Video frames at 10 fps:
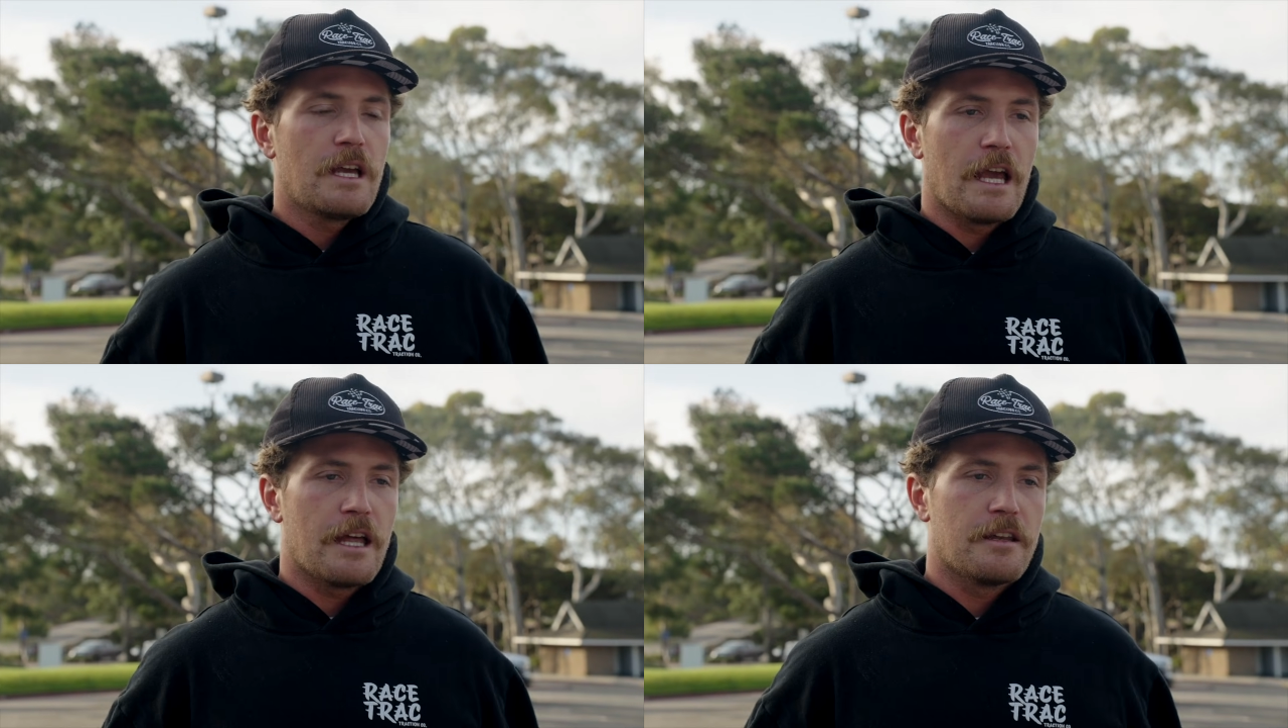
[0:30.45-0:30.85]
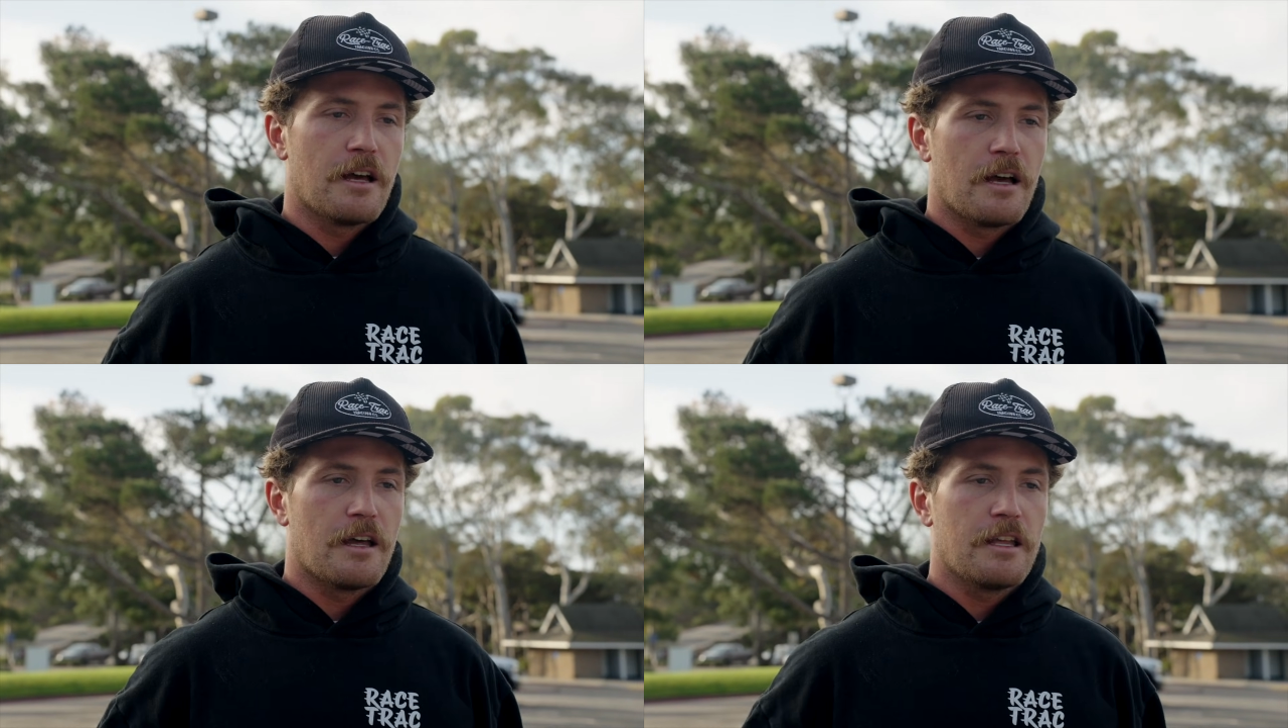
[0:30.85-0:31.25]

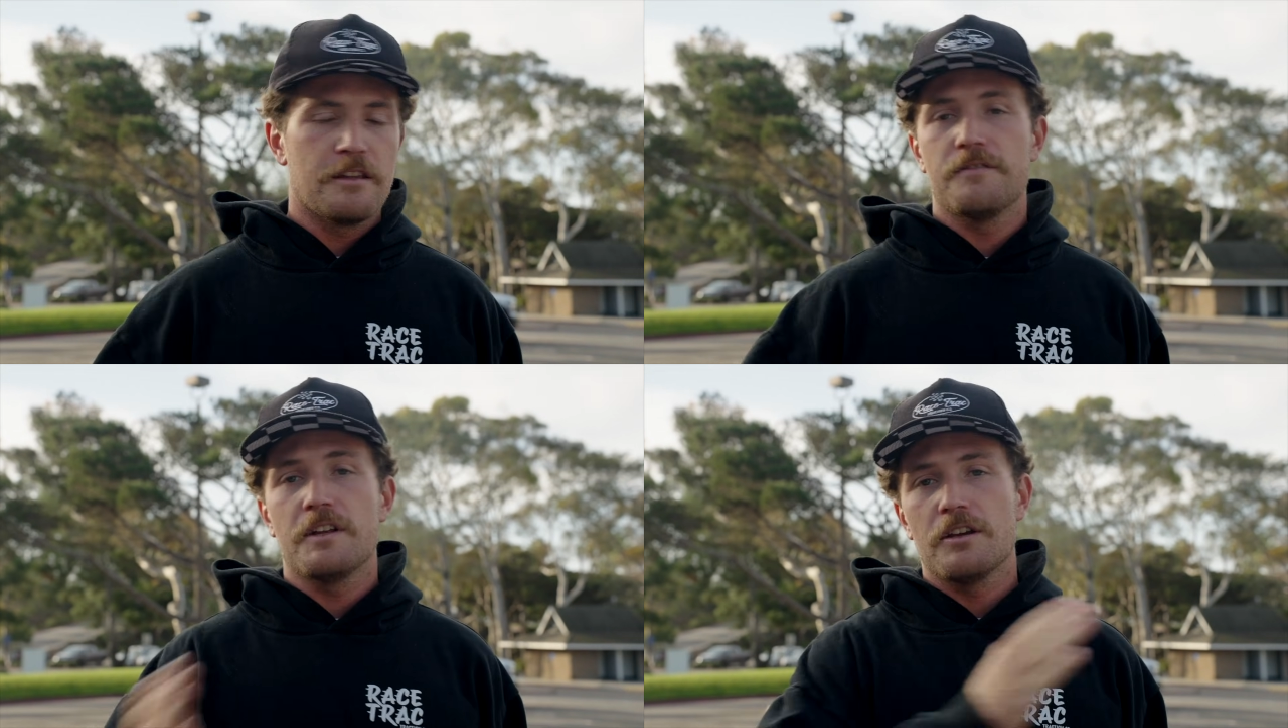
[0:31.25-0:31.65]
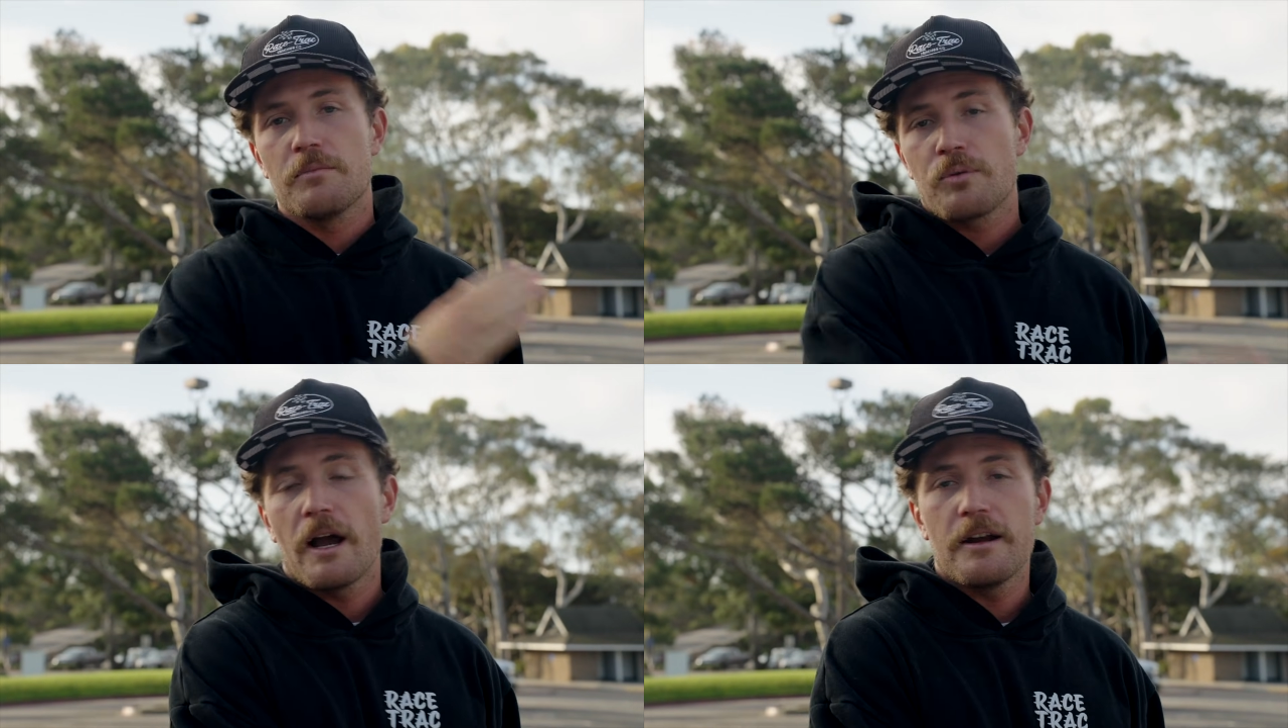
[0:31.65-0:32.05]
in the video
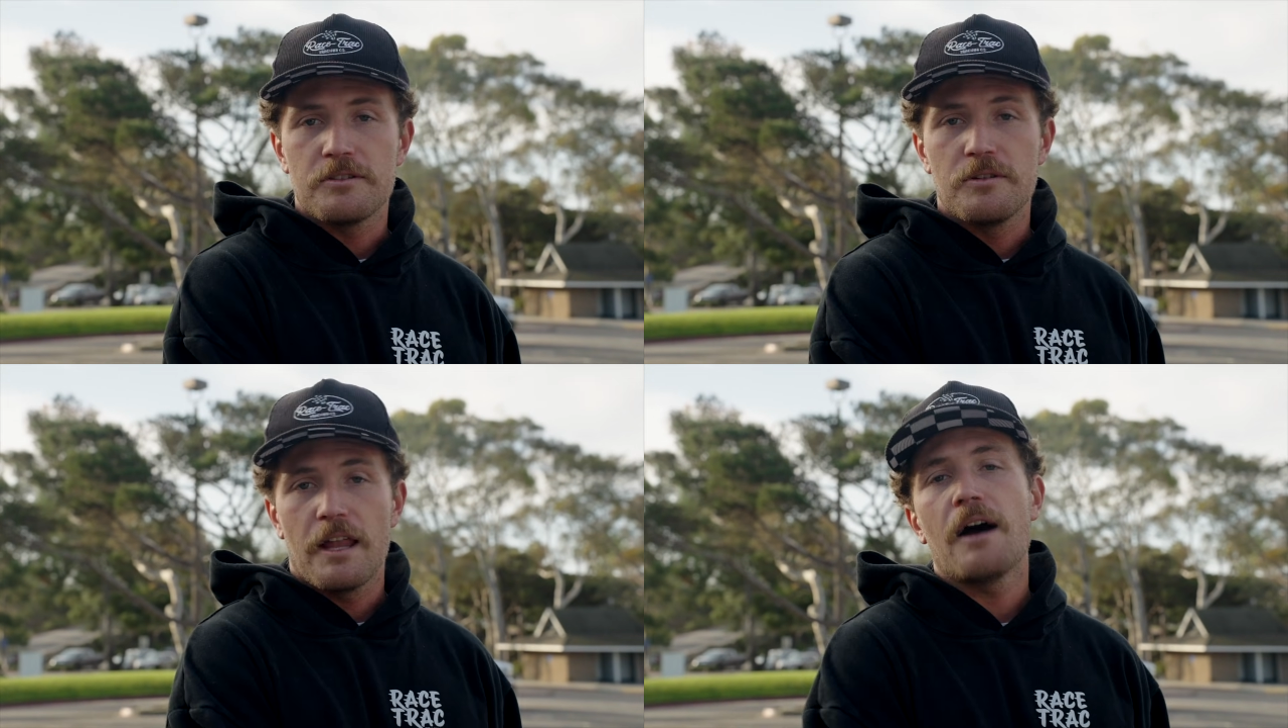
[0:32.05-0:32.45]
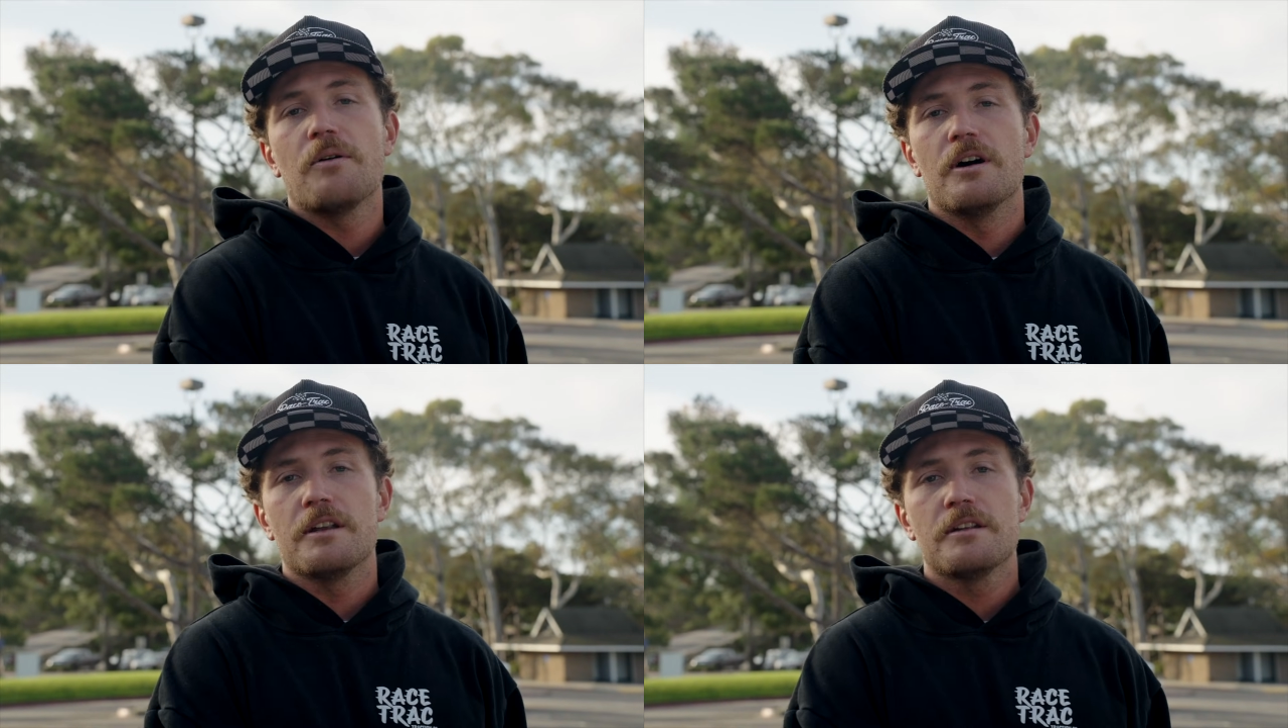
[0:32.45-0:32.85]
prior to that
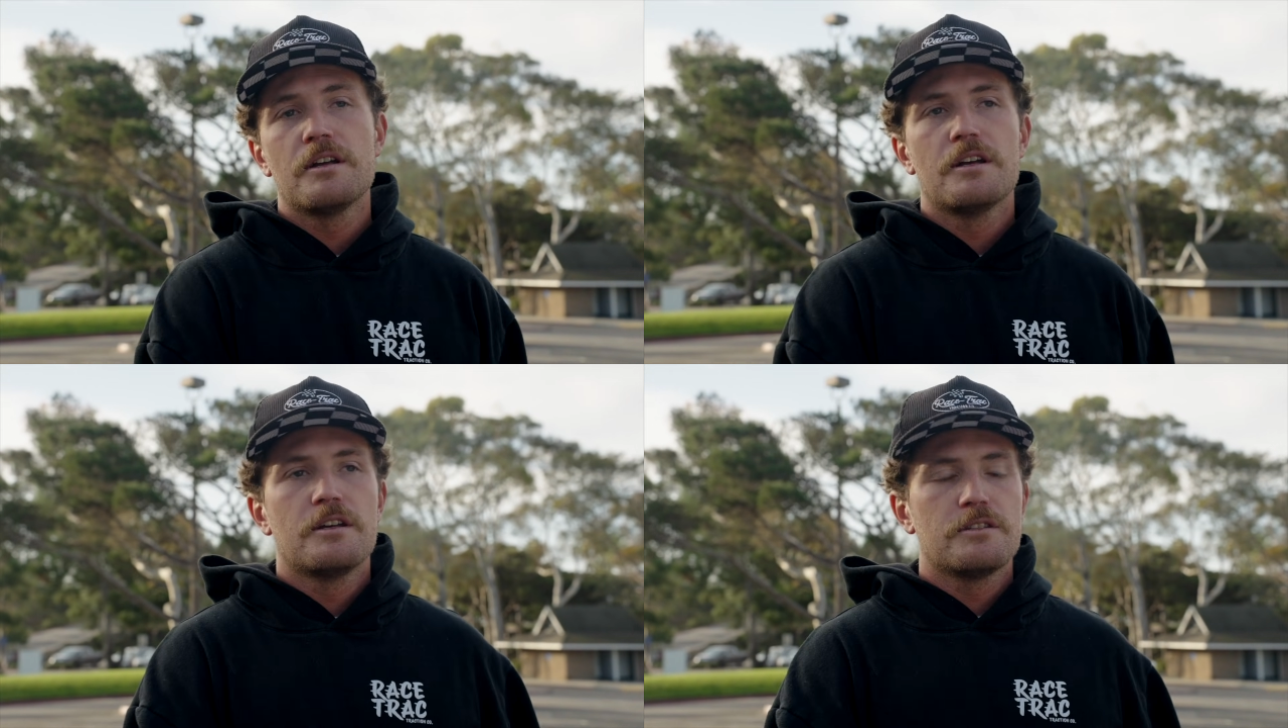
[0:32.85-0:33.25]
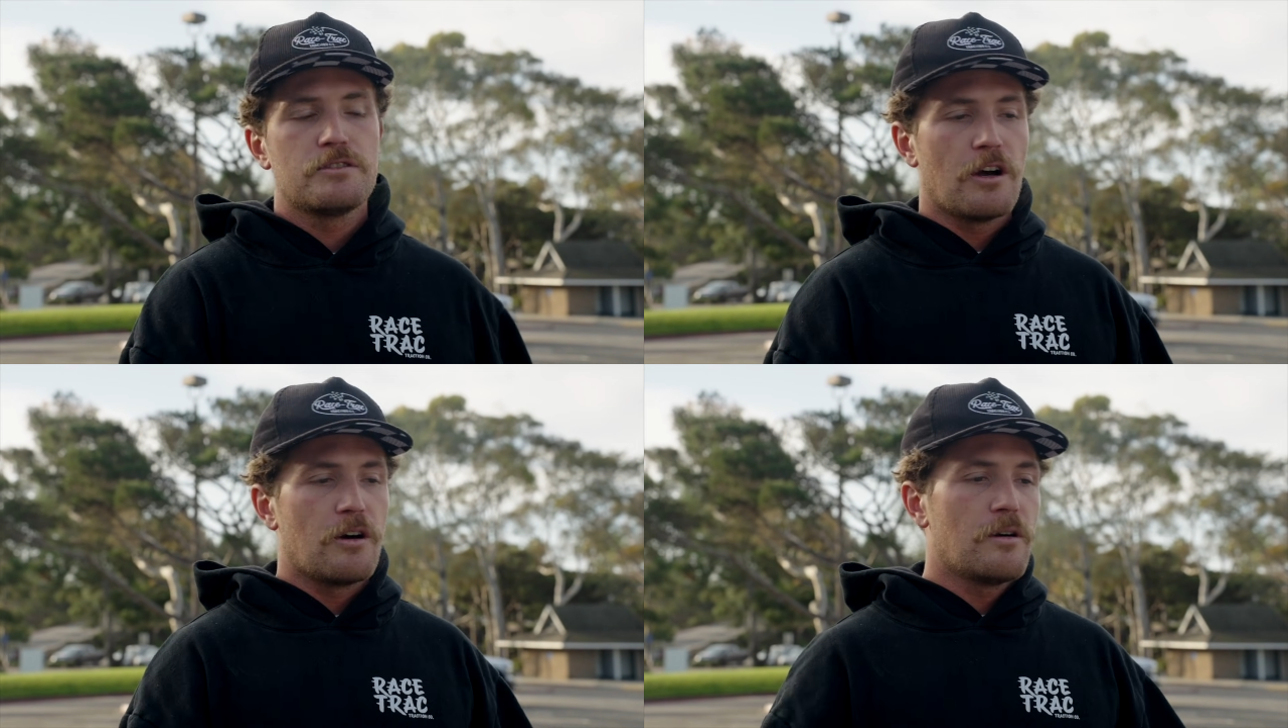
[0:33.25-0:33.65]
one.
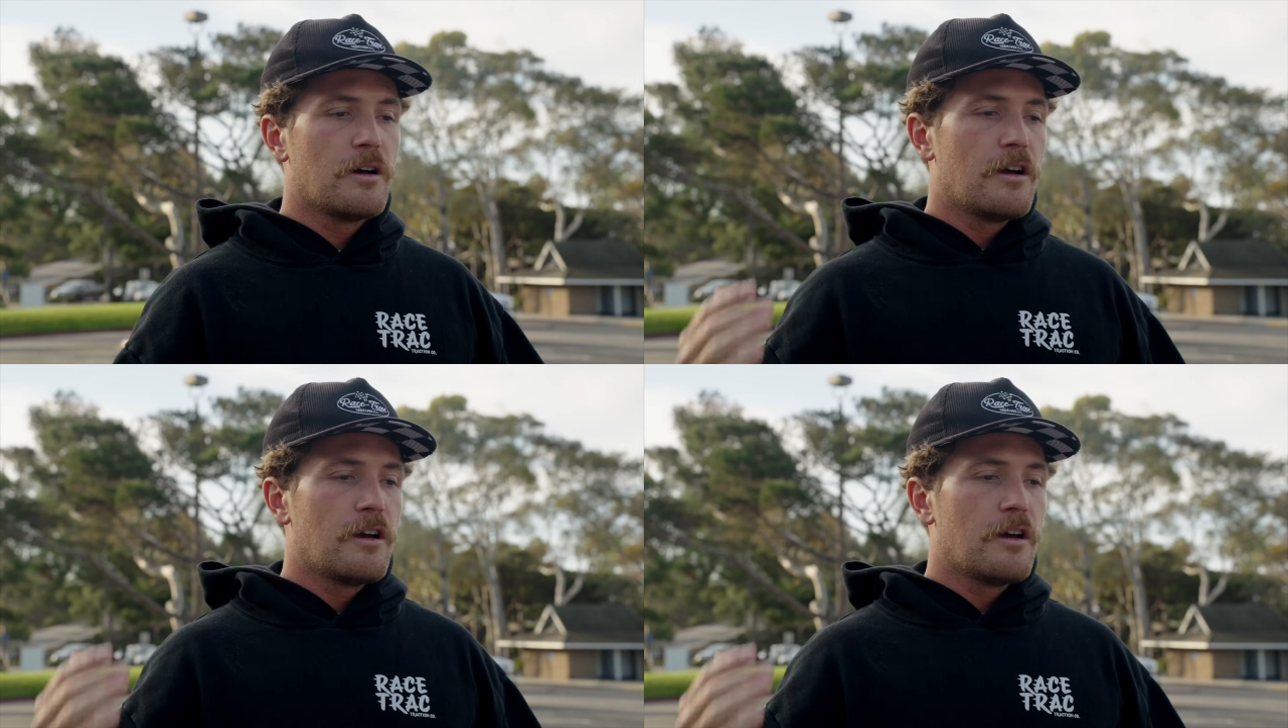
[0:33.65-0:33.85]
So,